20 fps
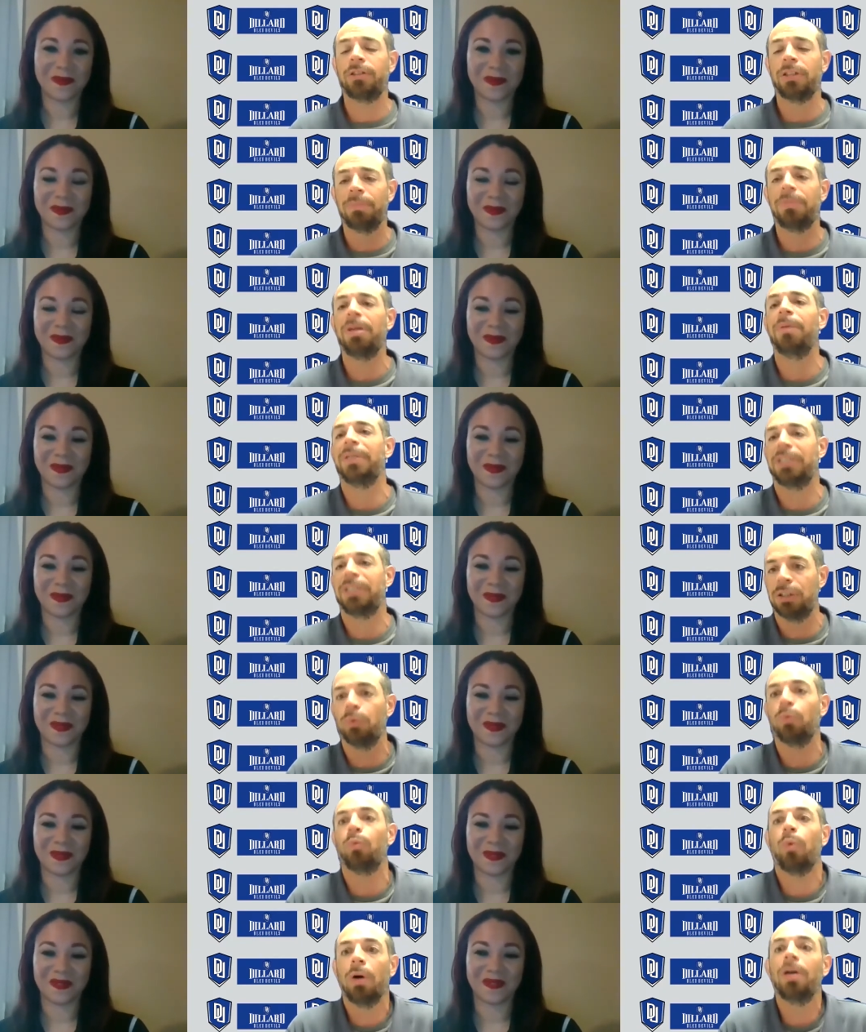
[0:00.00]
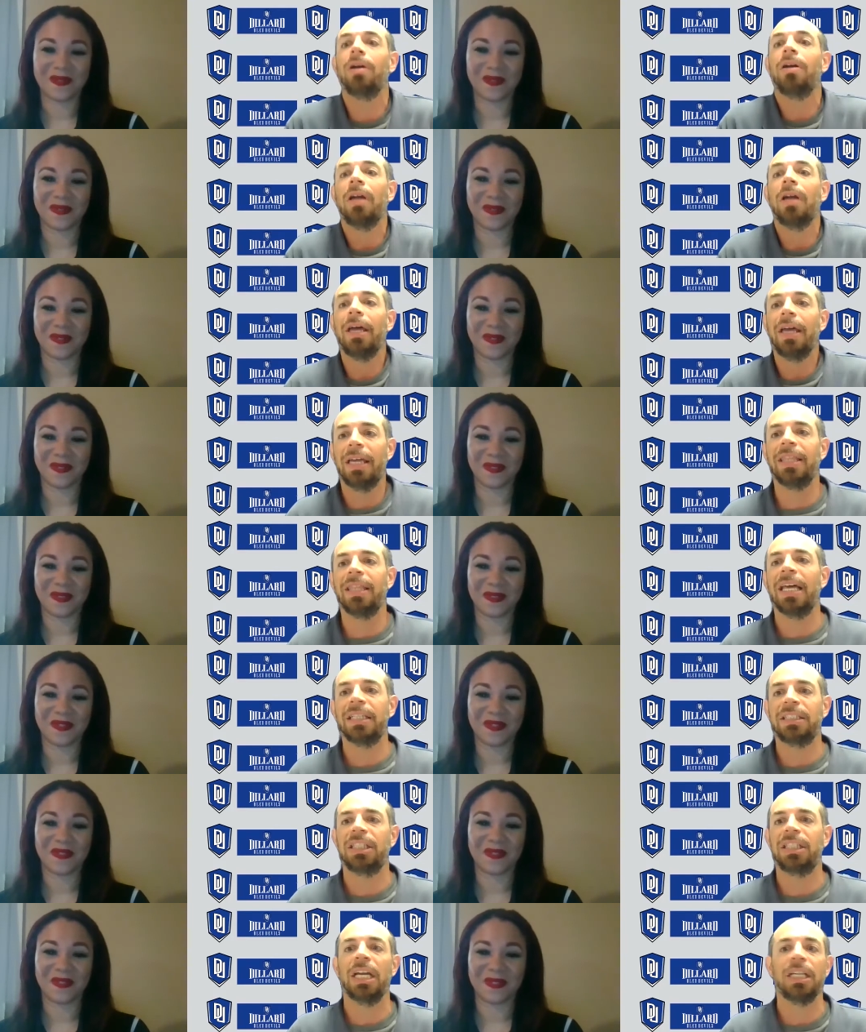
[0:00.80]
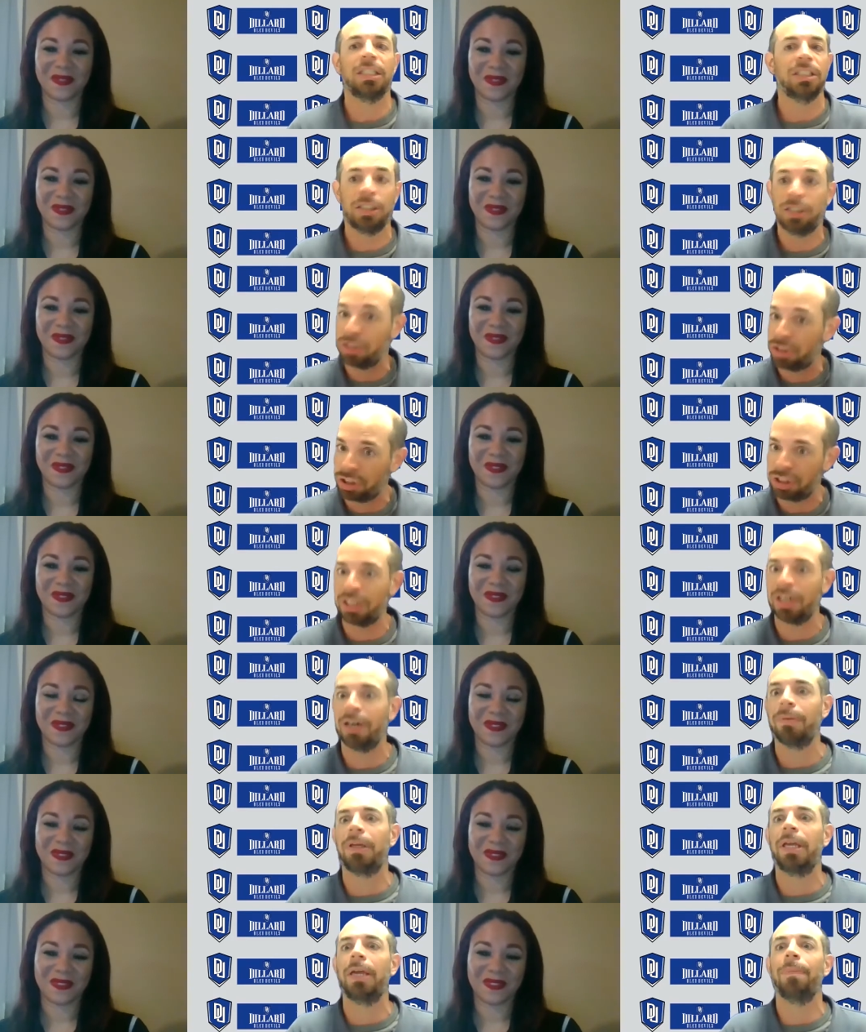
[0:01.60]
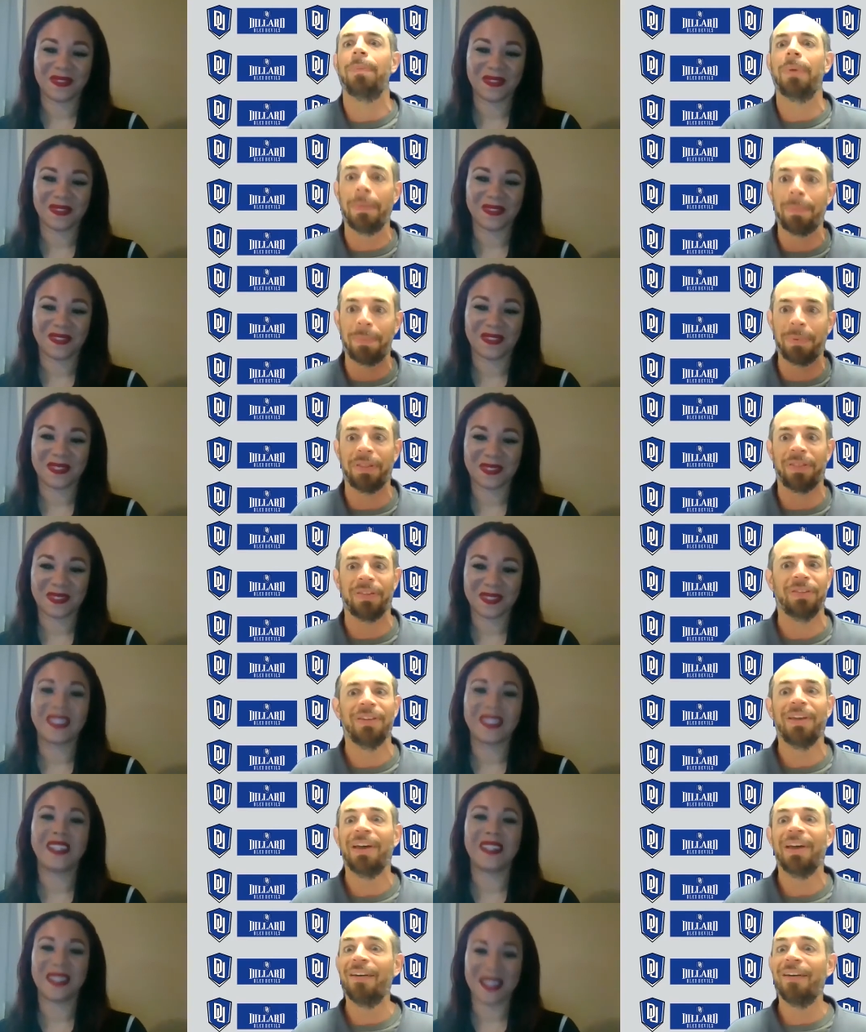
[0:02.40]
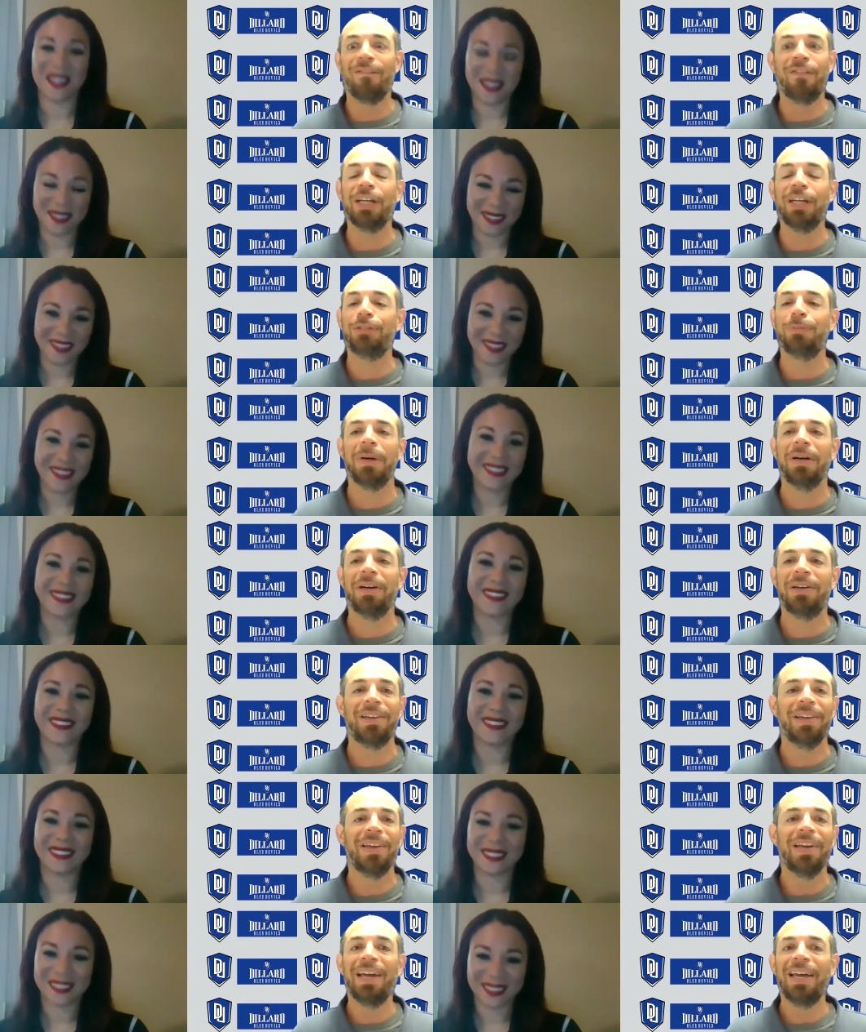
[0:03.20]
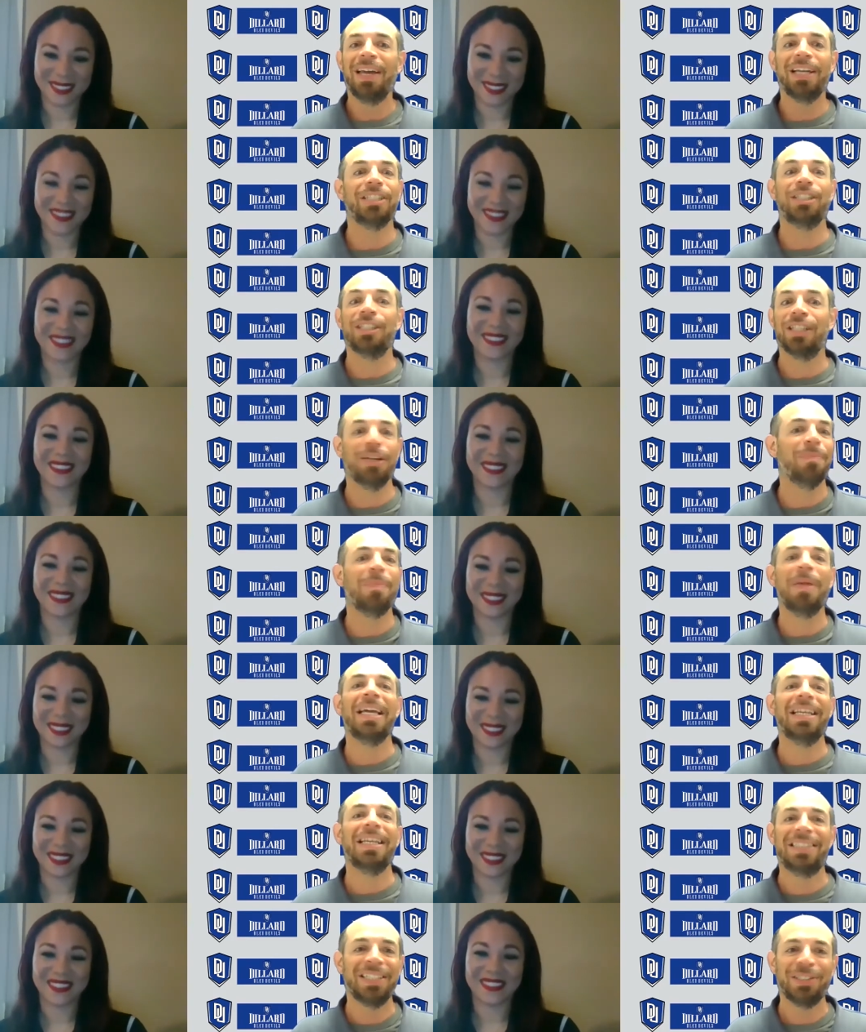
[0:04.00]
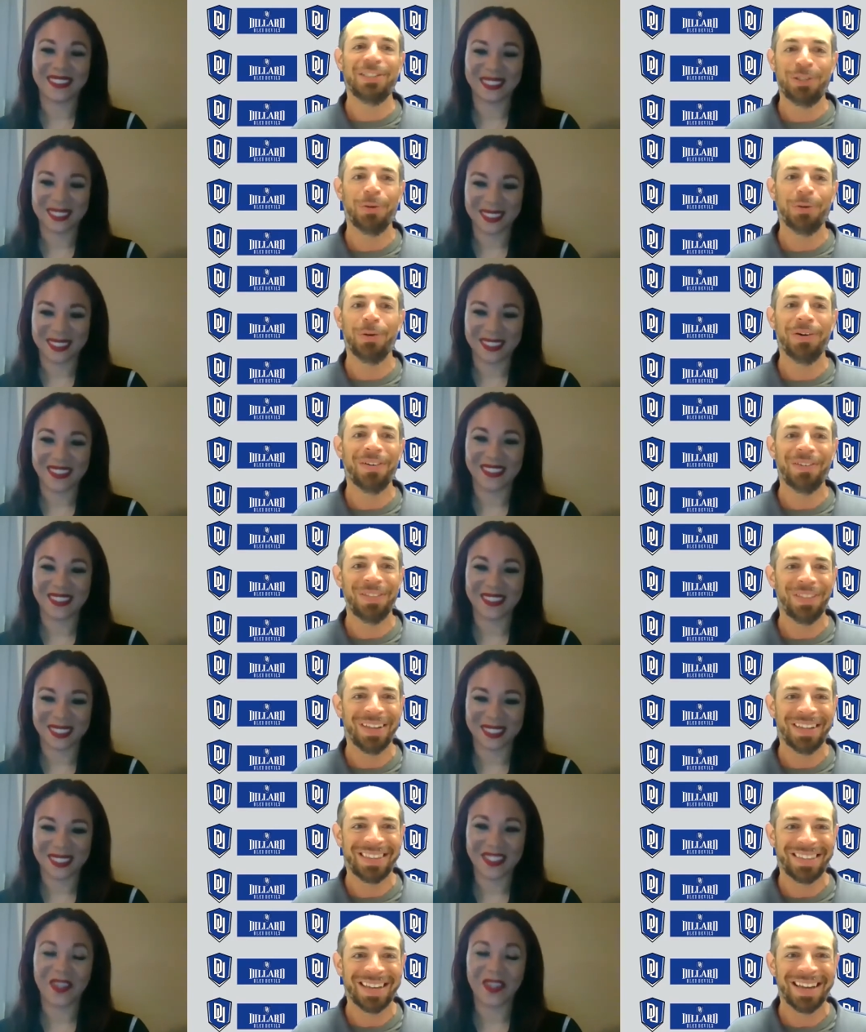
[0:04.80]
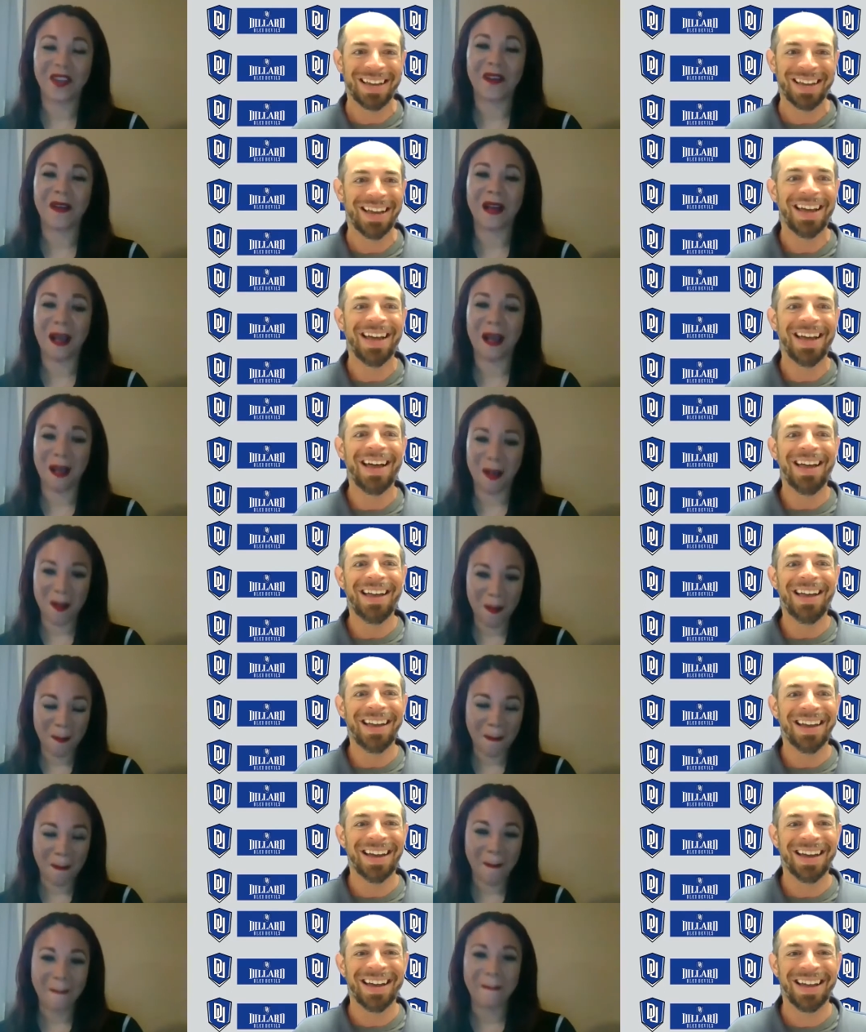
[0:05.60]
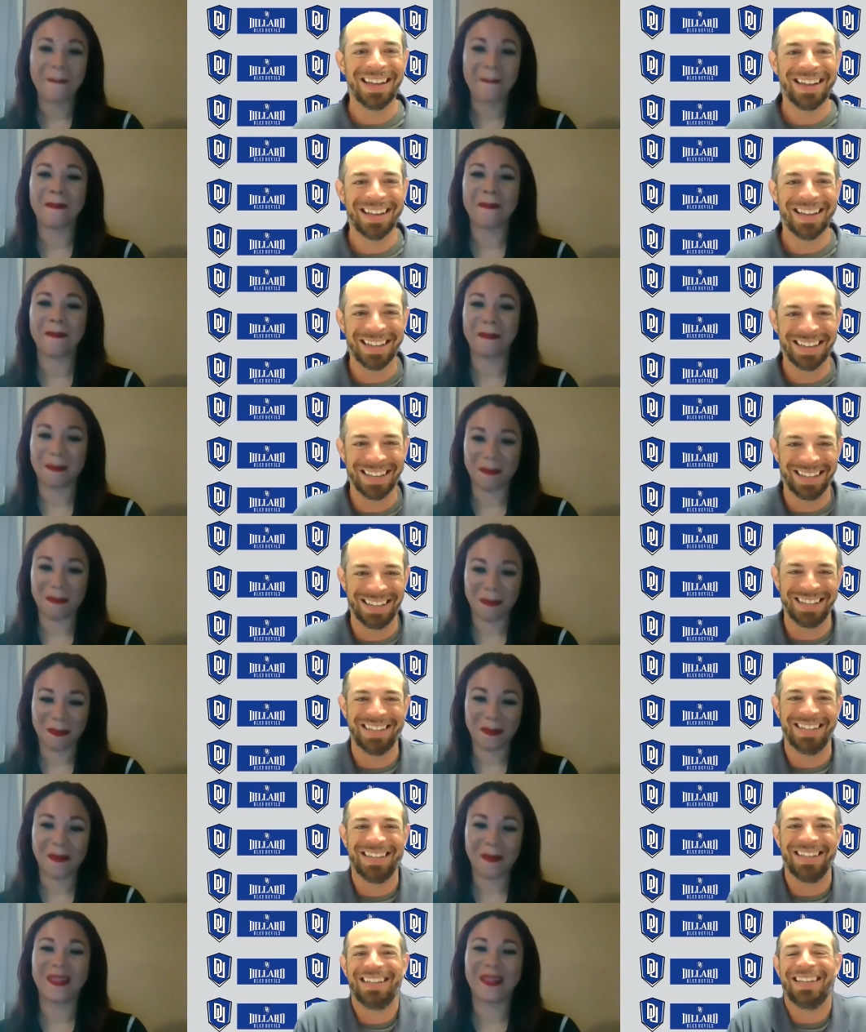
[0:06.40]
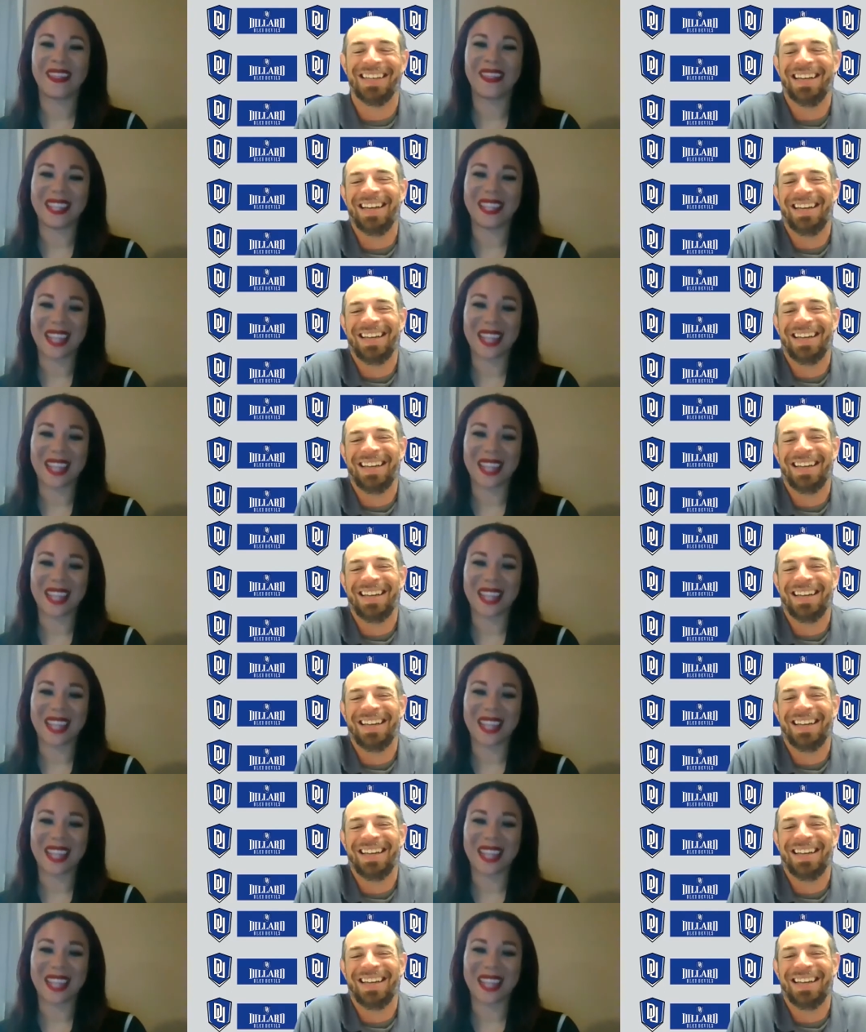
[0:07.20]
Speaker 1: or some teammates that weren't in the education that you're still able to keep up with. And Facebook is an amazing tool that, uh,
Speaker 2: uh-huh. yeah.